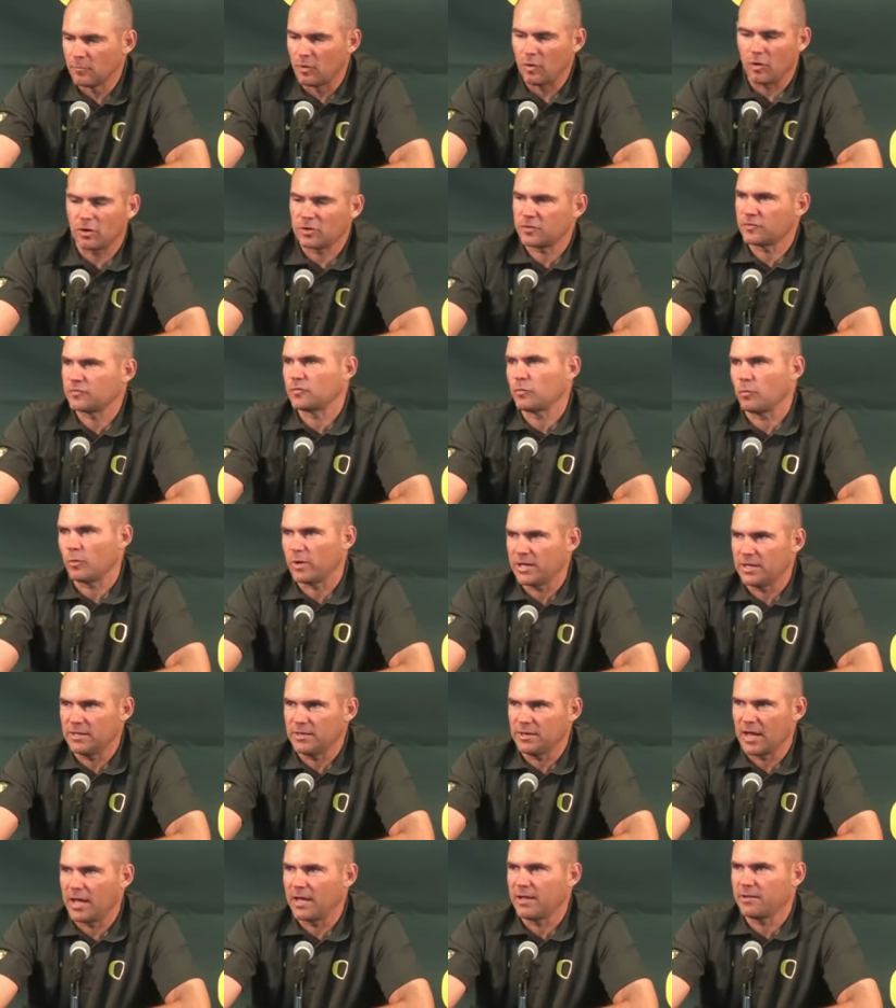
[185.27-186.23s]
August
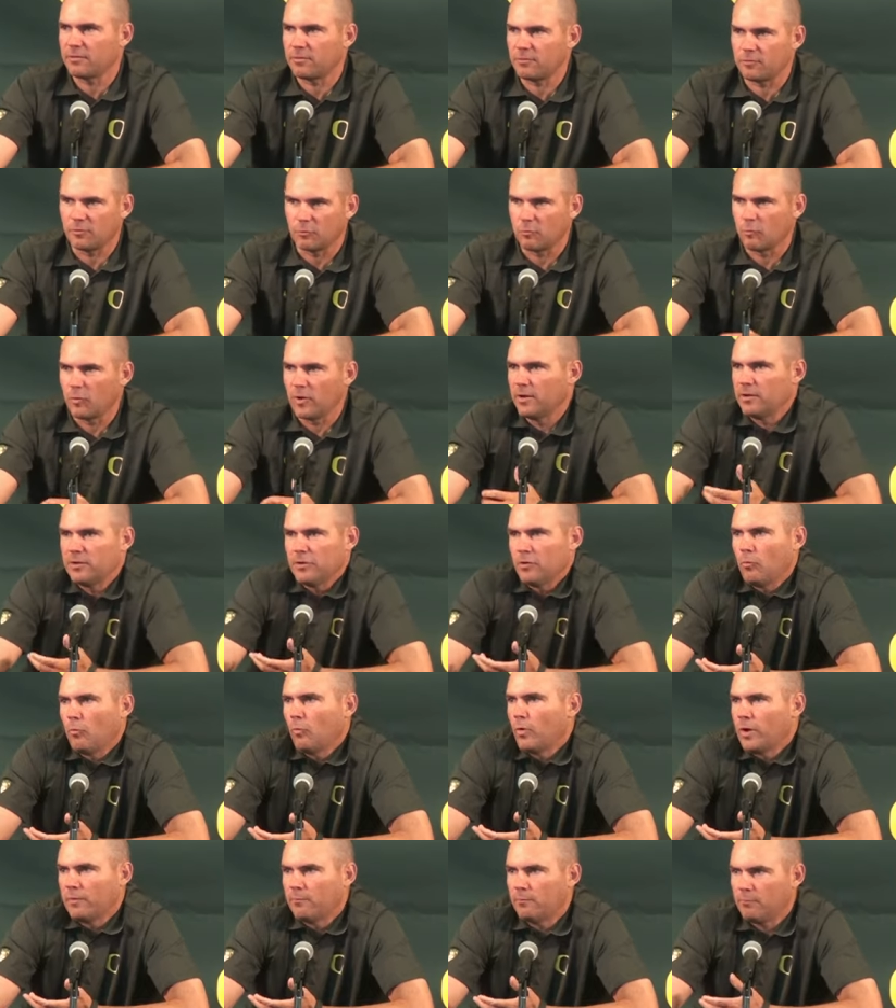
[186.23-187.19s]
29th or what you
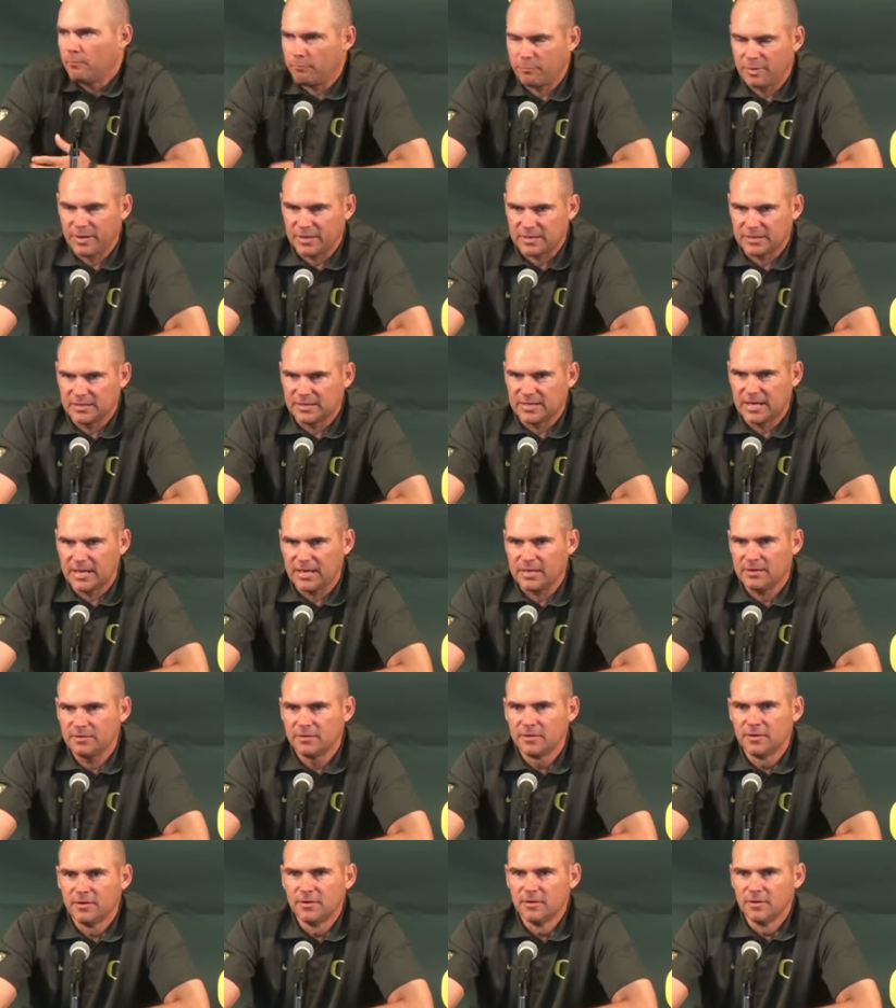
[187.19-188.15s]
know what it, pick a
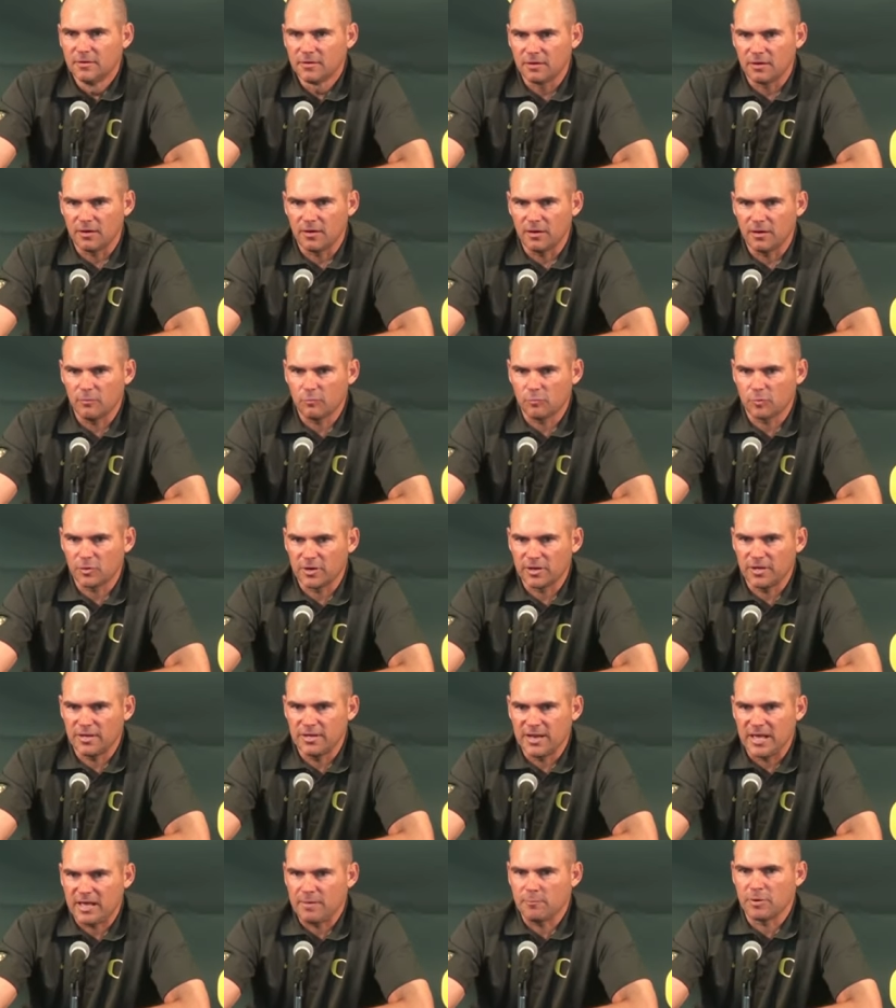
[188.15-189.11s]
date uh, we're
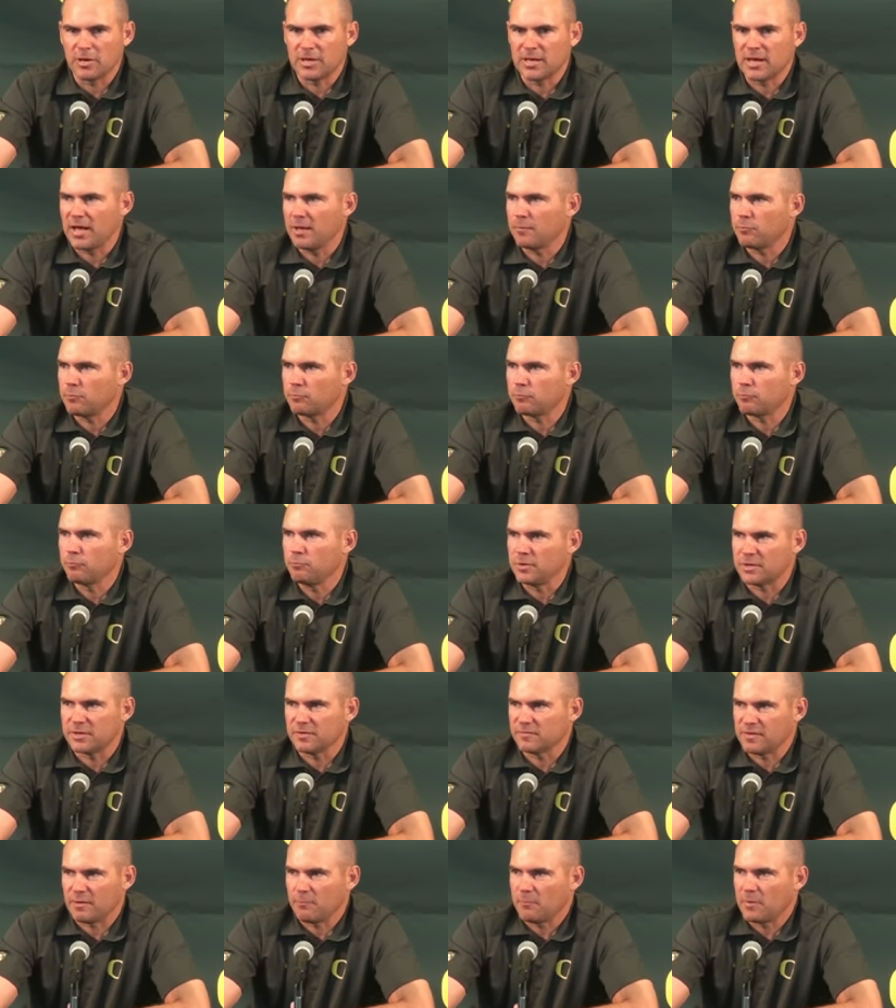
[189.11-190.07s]
going to name a guy
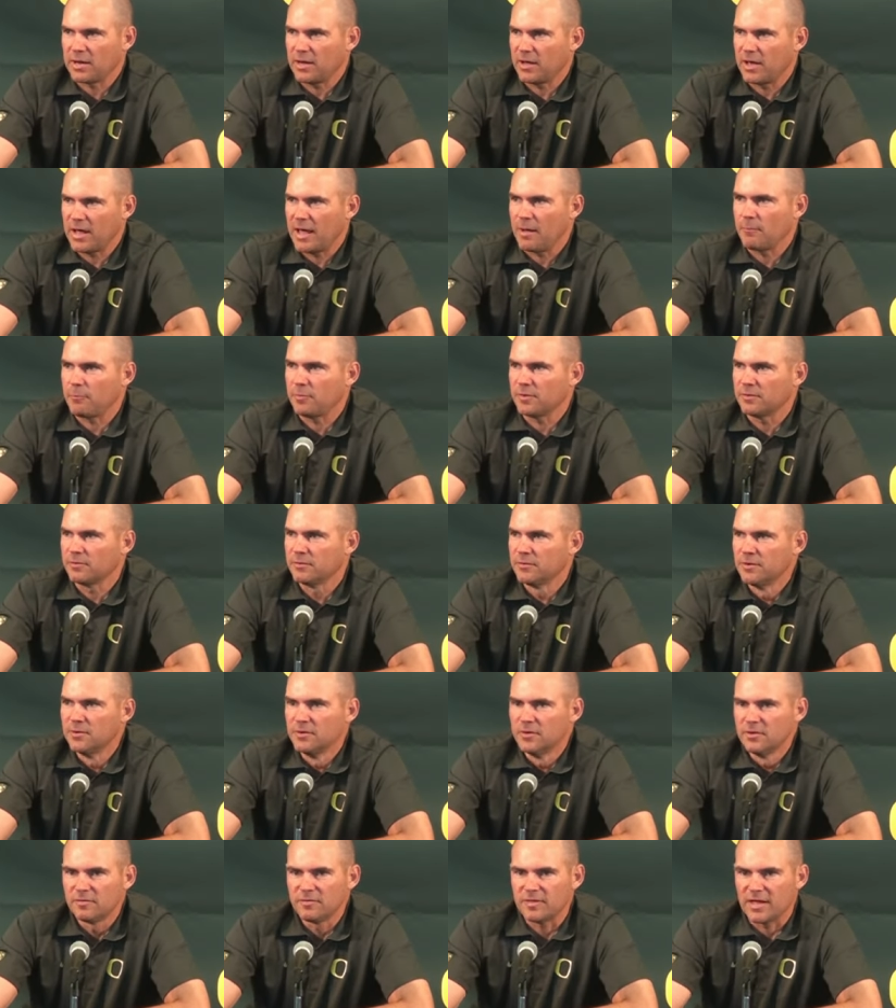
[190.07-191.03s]
because that might not happen
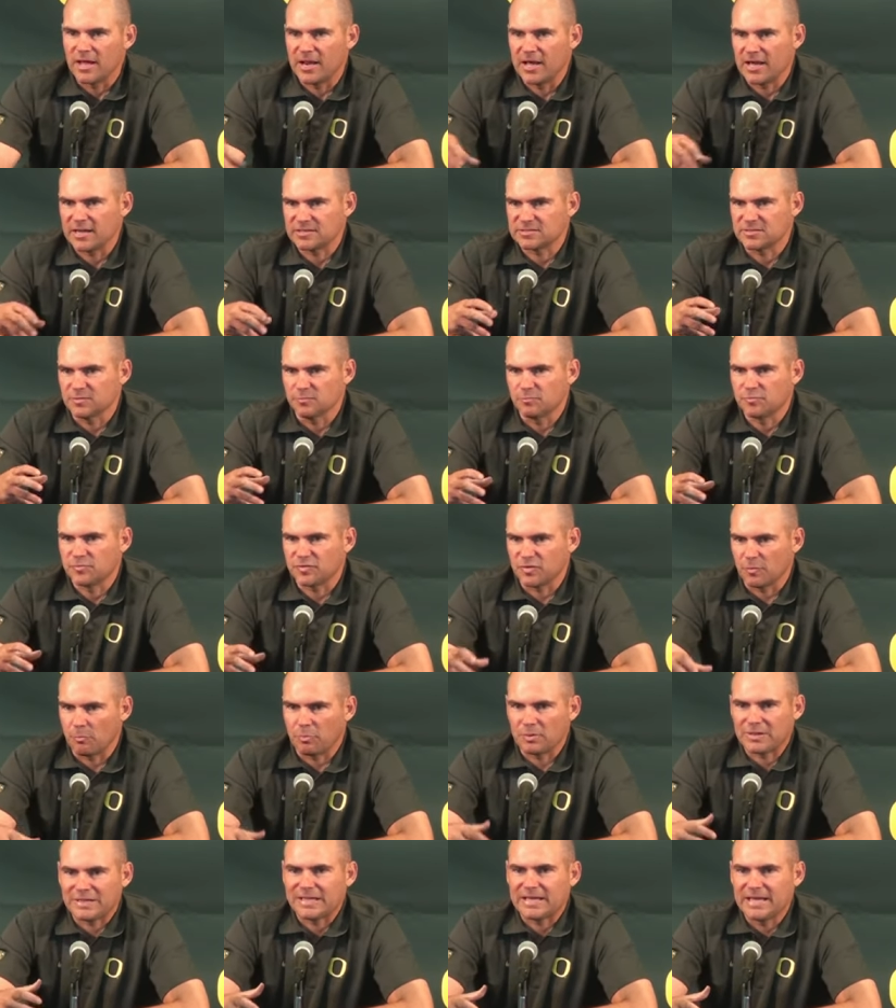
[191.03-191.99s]
that has to,
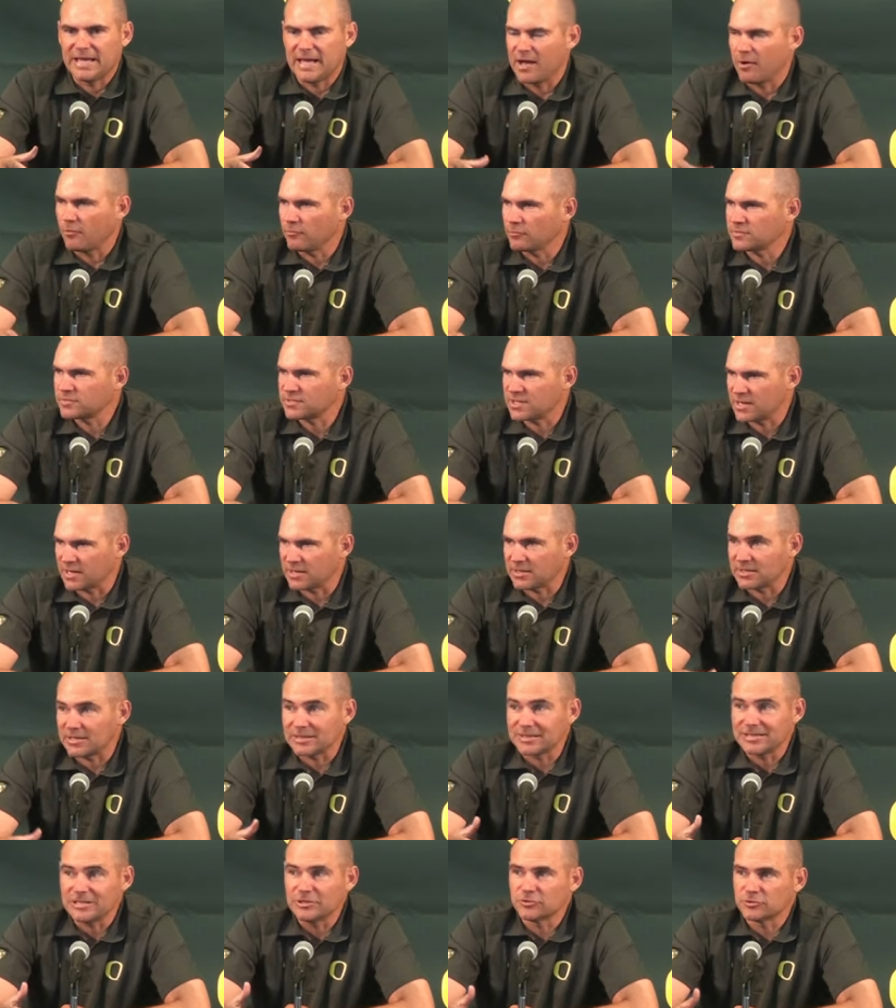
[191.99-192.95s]
to play out it's kind of
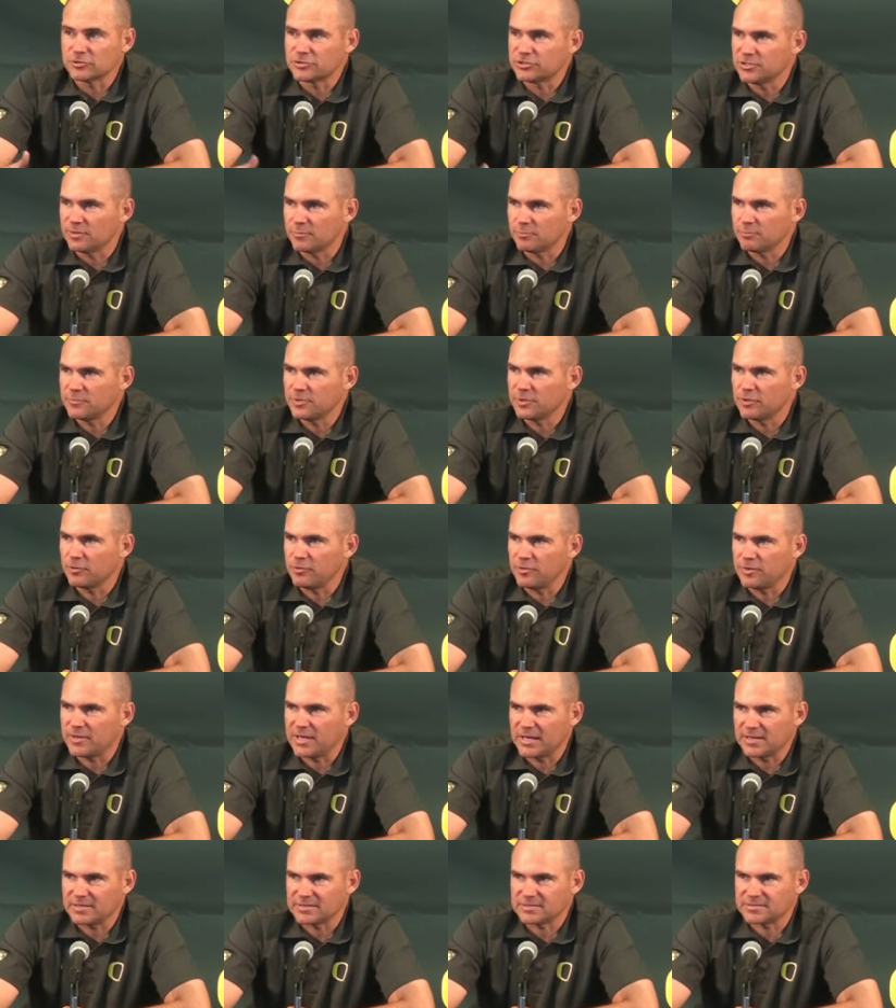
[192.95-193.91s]
like leadership you know
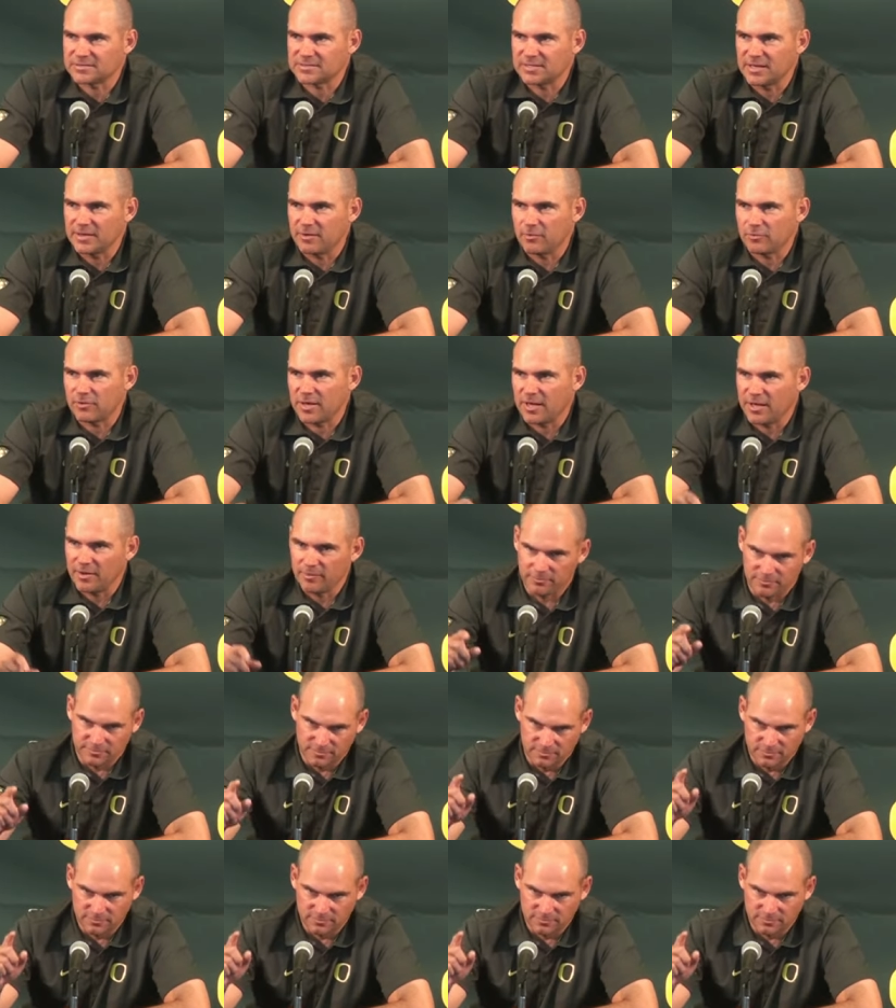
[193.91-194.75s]
you can't just say okay